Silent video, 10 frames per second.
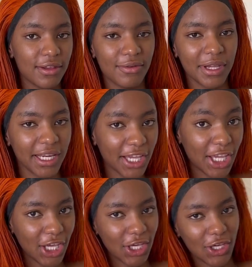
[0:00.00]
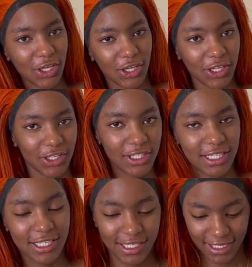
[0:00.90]
they're really cute
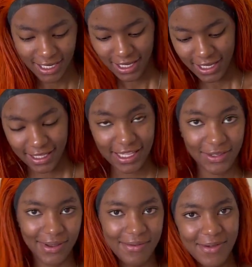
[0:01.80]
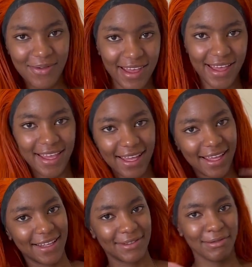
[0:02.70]
that's what we
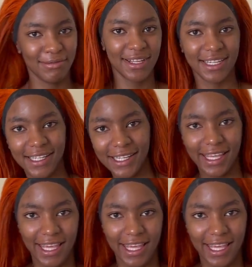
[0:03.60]
want we want to look